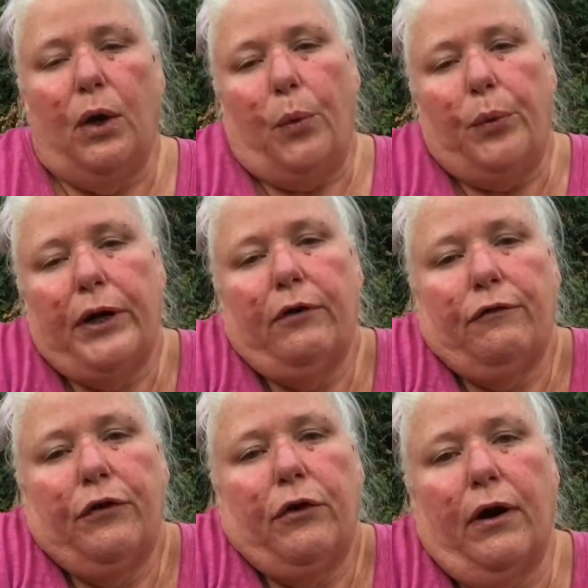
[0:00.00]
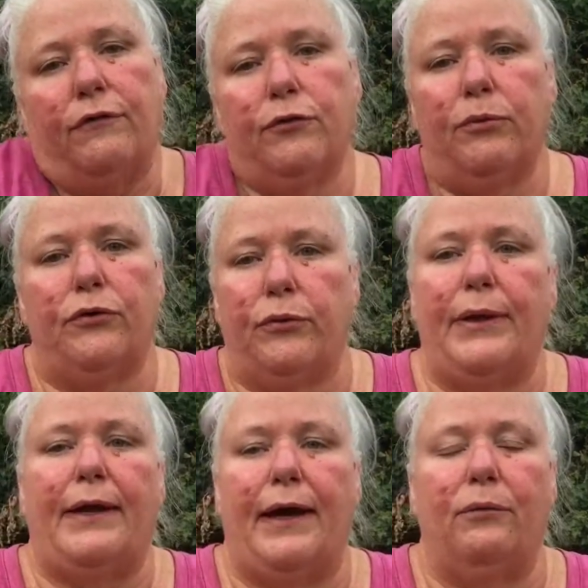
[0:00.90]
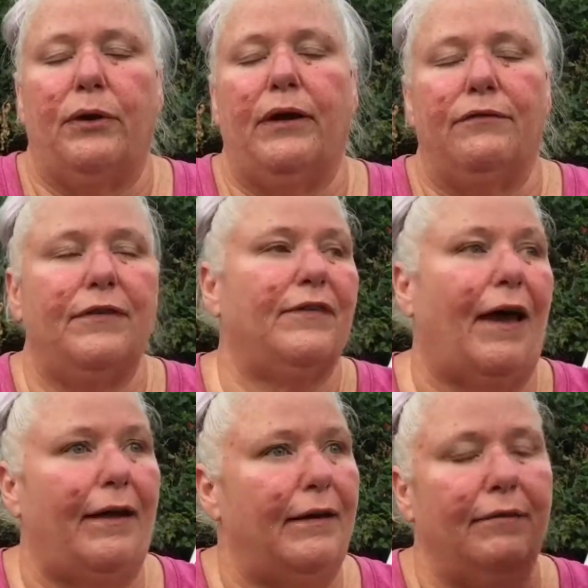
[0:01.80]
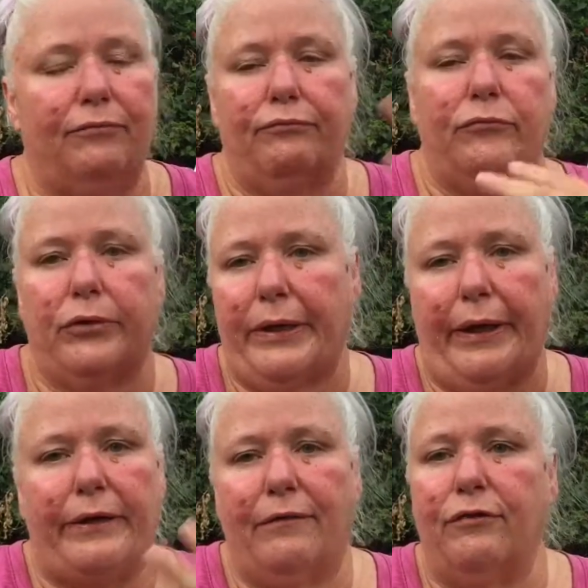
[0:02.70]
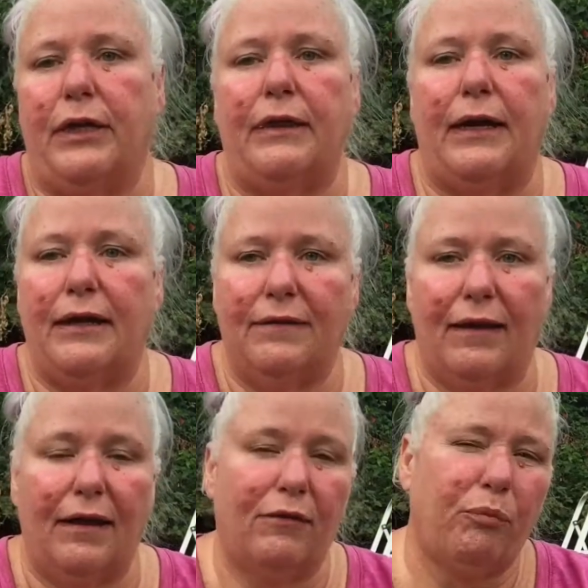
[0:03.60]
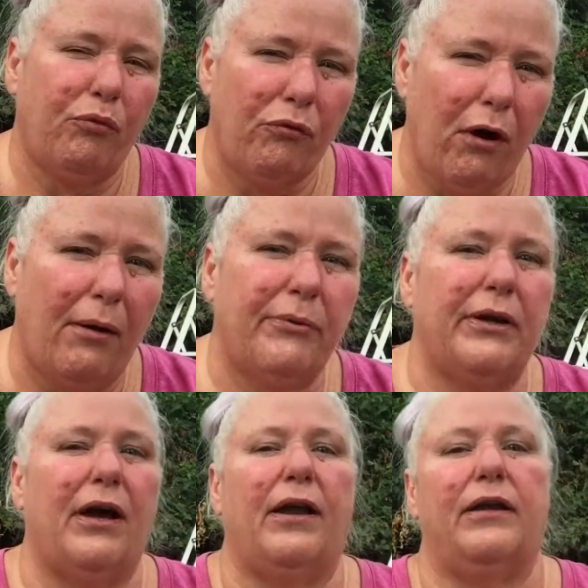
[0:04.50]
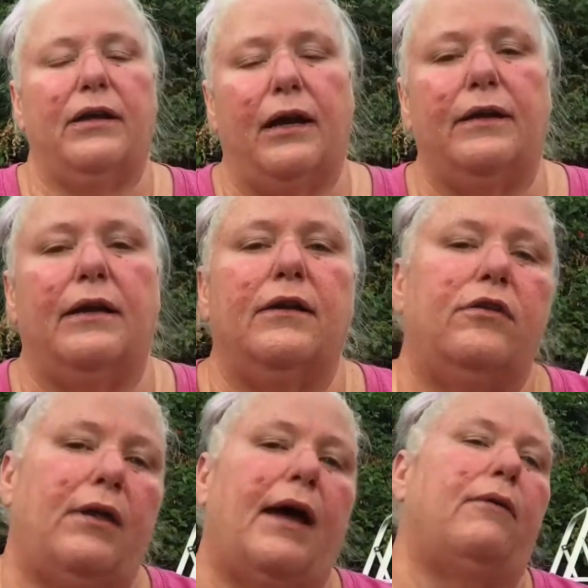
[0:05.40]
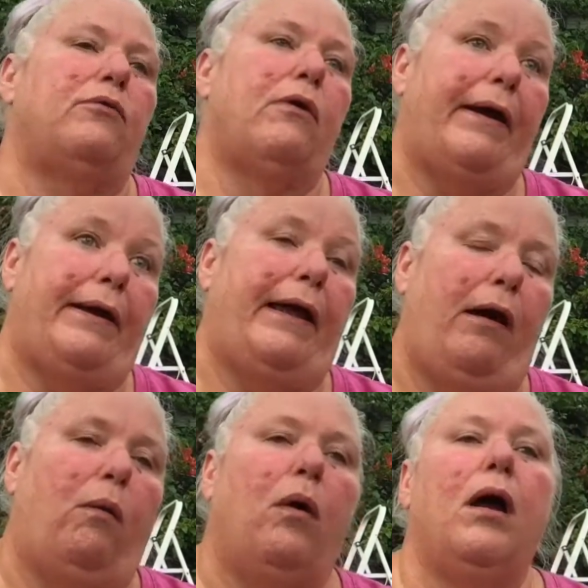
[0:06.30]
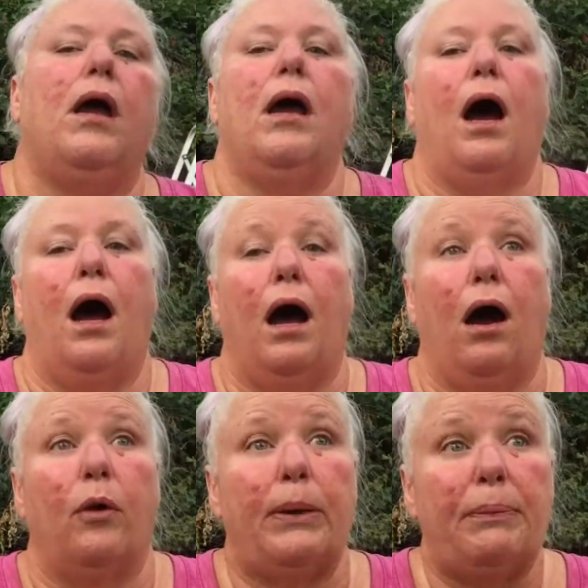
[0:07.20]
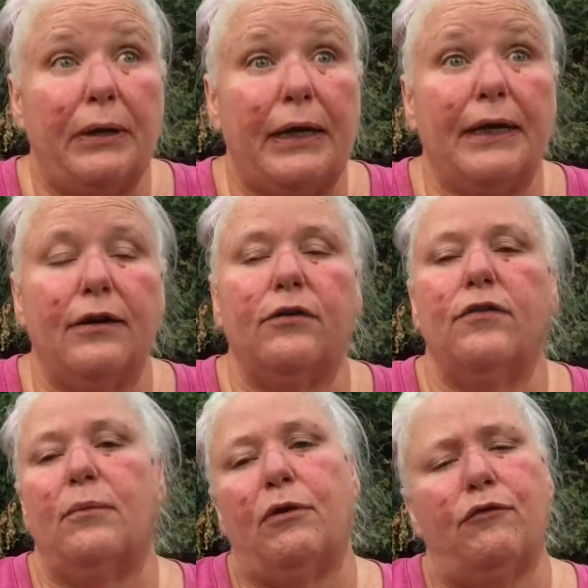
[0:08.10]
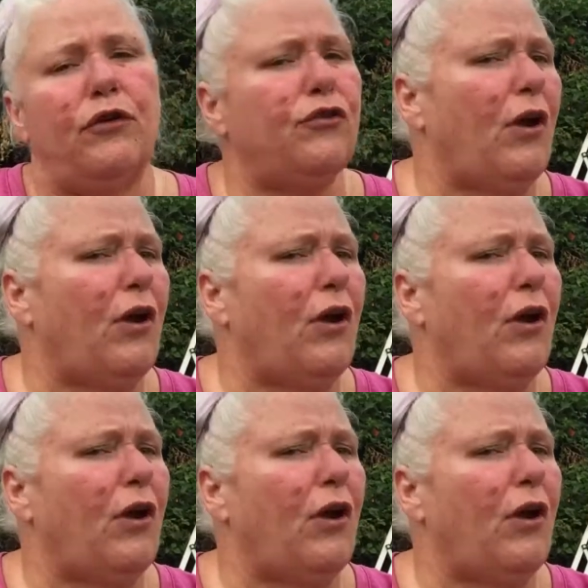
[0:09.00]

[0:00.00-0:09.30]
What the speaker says: we don't feel comfortable doing that. We have decided collectively that it's probably not a good idea to do that right now. Are we planning to do something in the future?